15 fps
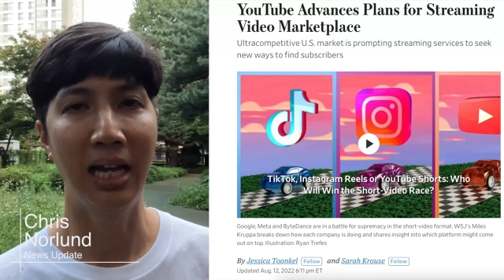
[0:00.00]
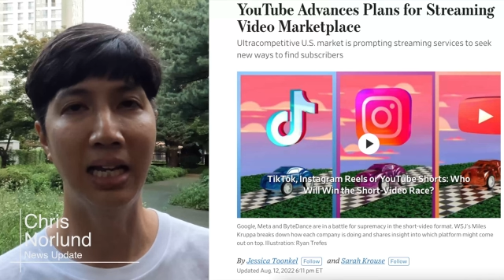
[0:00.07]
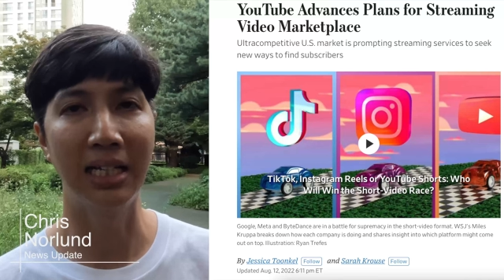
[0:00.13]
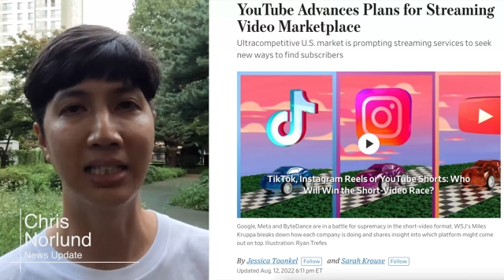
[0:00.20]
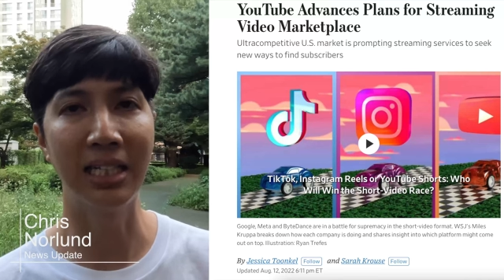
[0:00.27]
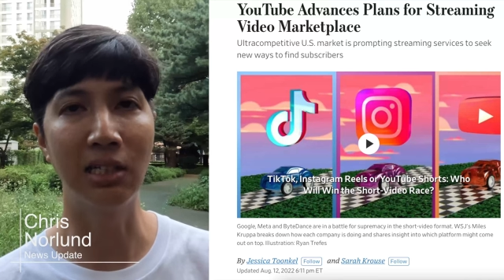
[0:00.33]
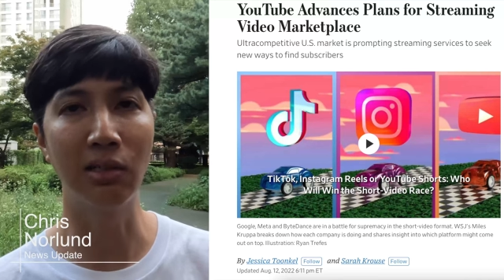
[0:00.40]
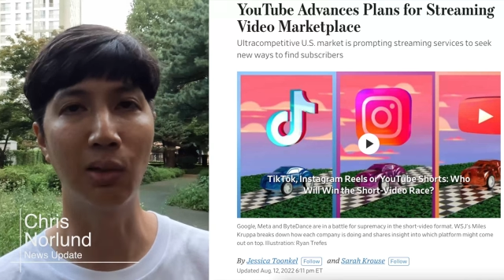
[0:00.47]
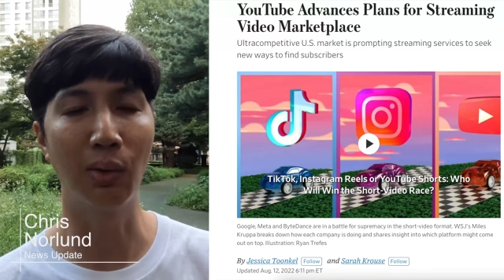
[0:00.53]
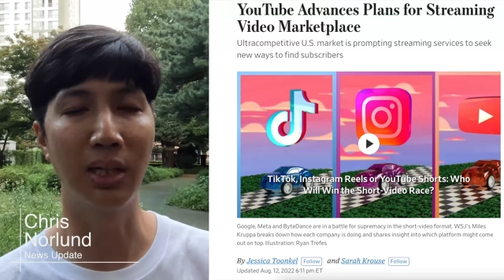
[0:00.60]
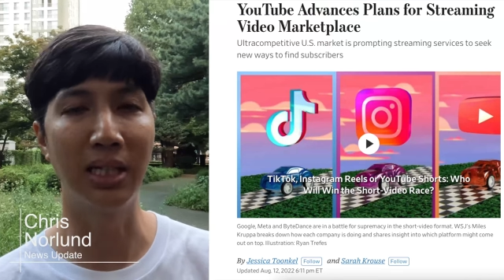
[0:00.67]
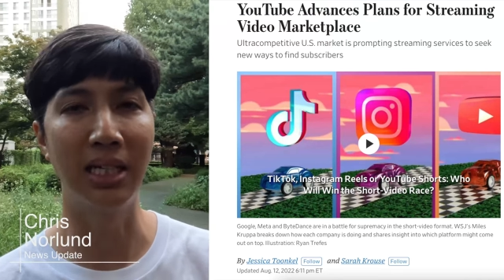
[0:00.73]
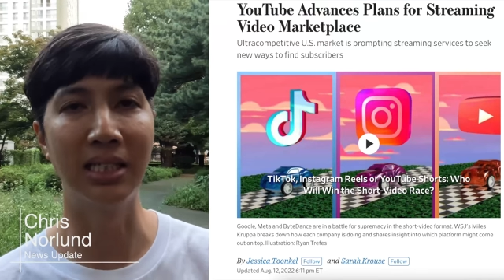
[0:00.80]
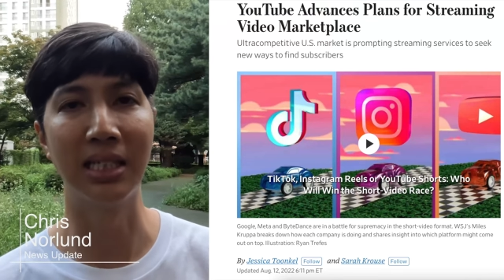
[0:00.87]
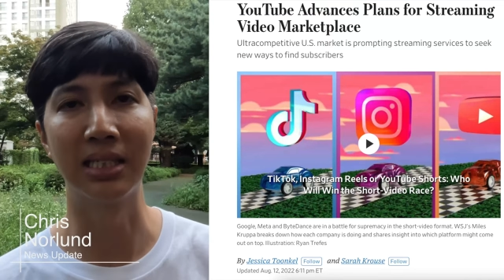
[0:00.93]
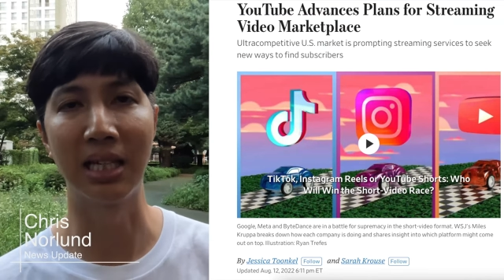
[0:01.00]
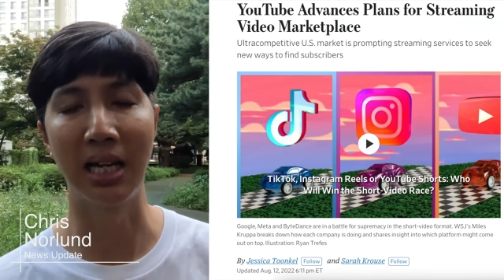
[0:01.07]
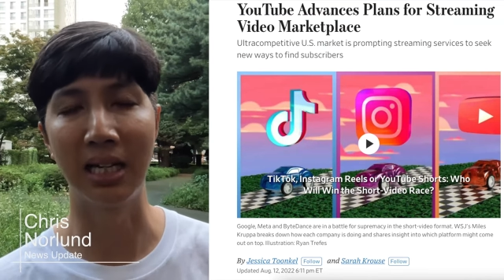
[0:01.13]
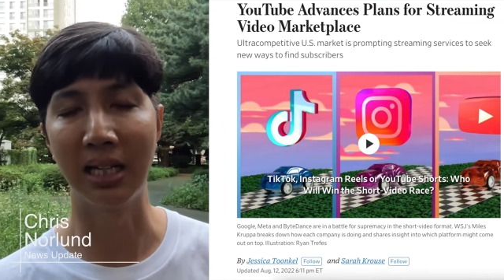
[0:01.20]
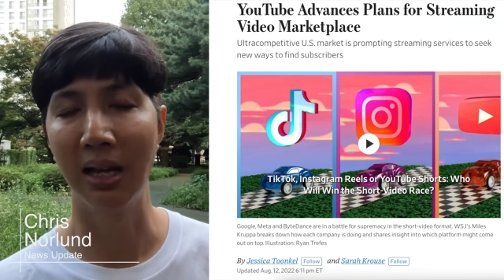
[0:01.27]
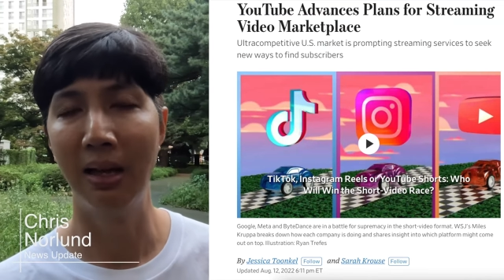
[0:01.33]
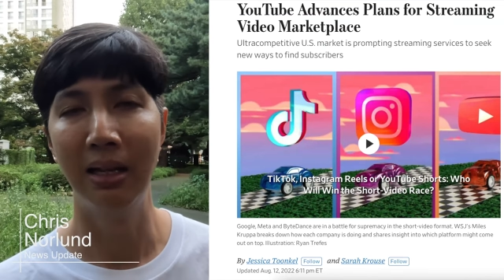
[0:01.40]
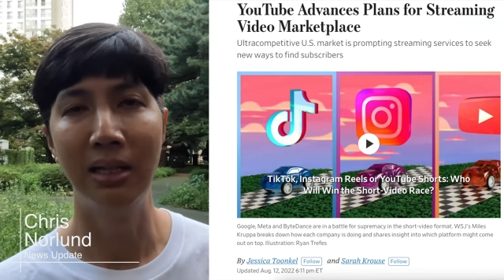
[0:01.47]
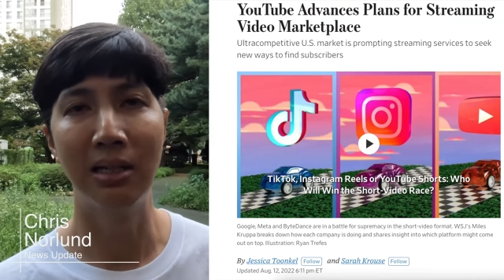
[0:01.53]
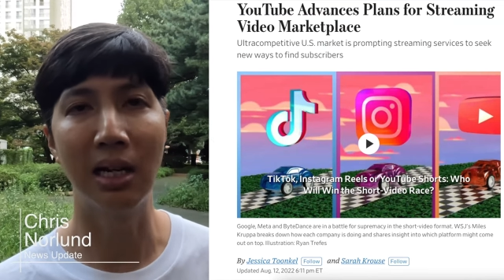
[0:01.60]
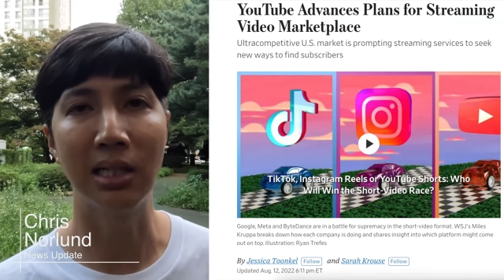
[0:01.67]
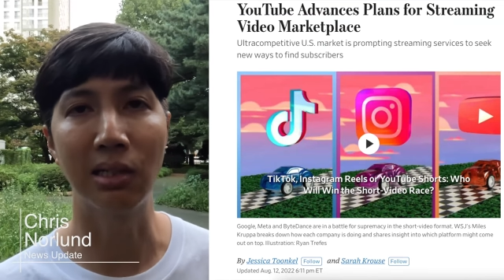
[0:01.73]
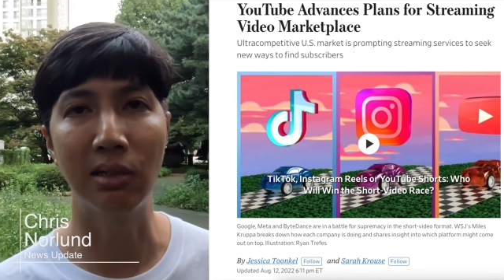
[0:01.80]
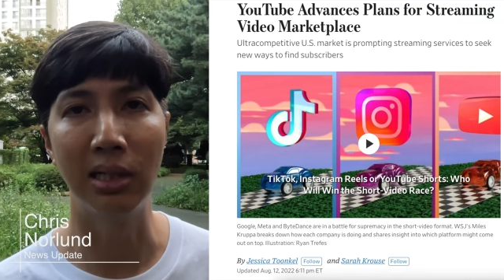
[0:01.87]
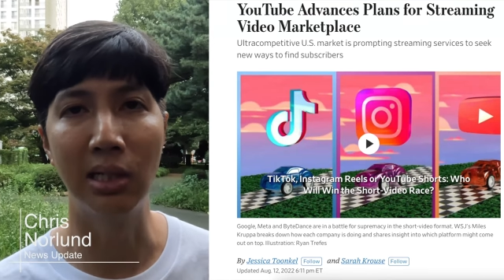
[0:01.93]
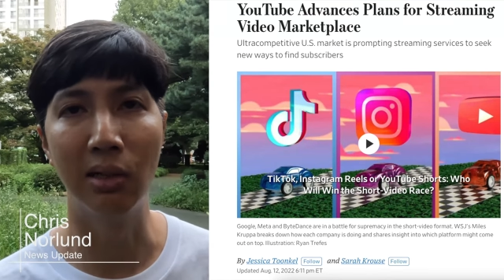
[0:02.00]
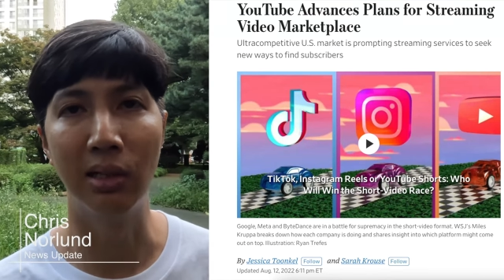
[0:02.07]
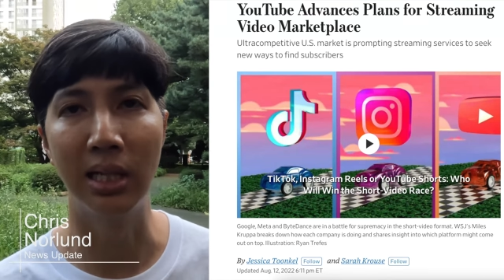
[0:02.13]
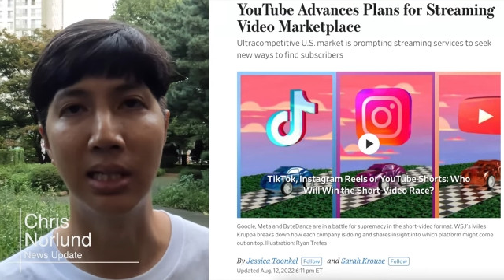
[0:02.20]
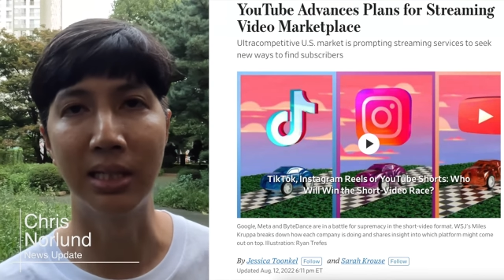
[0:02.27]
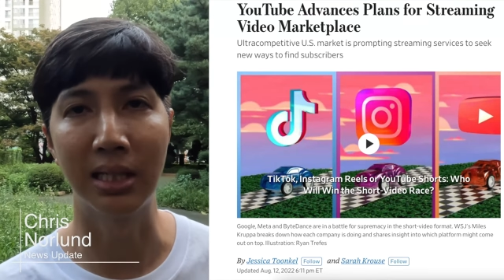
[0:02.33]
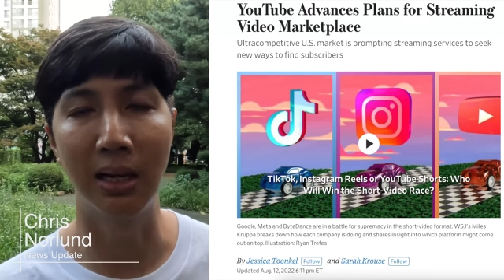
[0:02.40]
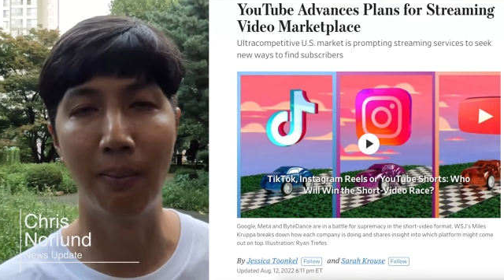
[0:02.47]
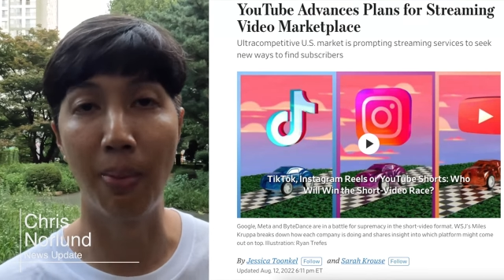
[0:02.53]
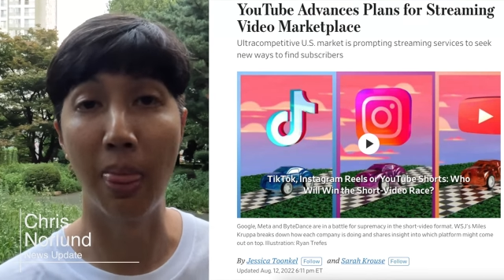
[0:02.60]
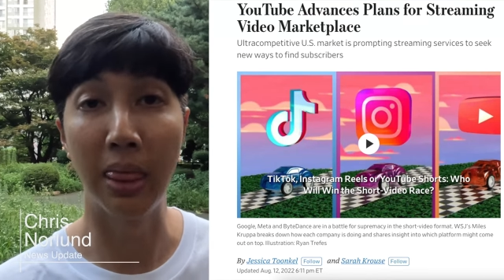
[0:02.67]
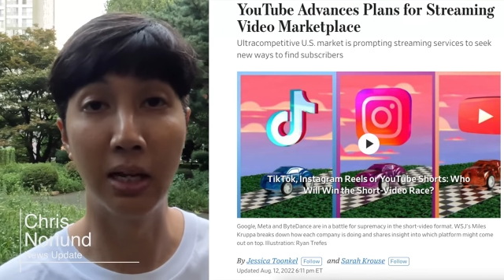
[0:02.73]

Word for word: and essentially what it is is like, you guys already know this, um,